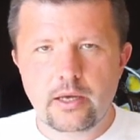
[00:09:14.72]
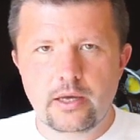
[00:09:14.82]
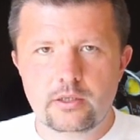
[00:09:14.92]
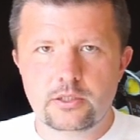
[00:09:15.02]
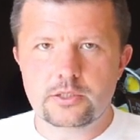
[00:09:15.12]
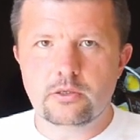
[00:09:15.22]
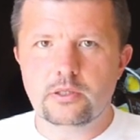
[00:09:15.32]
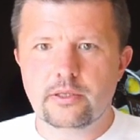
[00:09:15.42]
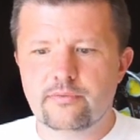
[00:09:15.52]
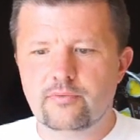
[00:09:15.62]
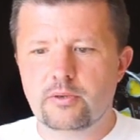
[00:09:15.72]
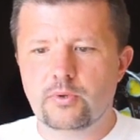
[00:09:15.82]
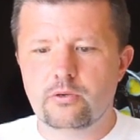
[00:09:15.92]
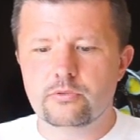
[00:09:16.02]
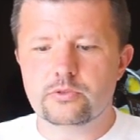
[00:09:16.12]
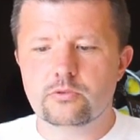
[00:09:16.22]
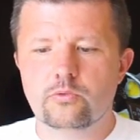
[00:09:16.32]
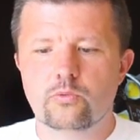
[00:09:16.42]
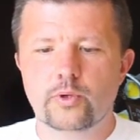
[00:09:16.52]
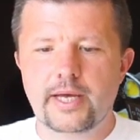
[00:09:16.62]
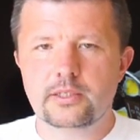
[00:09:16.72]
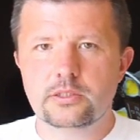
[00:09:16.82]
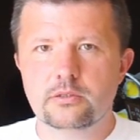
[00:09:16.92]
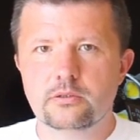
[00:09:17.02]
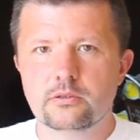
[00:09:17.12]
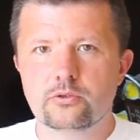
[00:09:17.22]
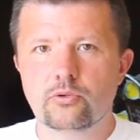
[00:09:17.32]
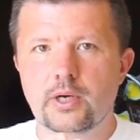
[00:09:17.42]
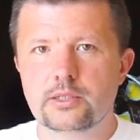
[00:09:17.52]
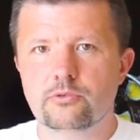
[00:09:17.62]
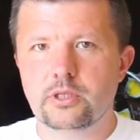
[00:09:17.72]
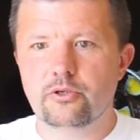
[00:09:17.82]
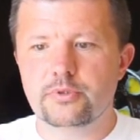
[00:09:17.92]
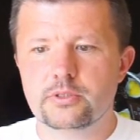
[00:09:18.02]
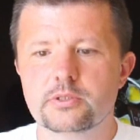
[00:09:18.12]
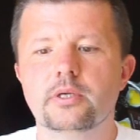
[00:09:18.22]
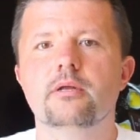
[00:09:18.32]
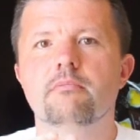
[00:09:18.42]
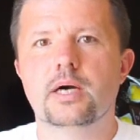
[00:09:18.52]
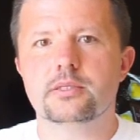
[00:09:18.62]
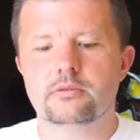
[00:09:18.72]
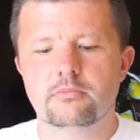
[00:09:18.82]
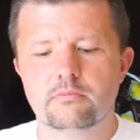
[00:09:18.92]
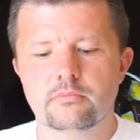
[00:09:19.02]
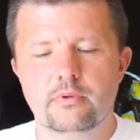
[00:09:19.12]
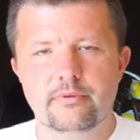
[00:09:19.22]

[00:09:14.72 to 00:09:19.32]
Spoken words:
and it's only 3 modes: red, 200 lumens, and maximum.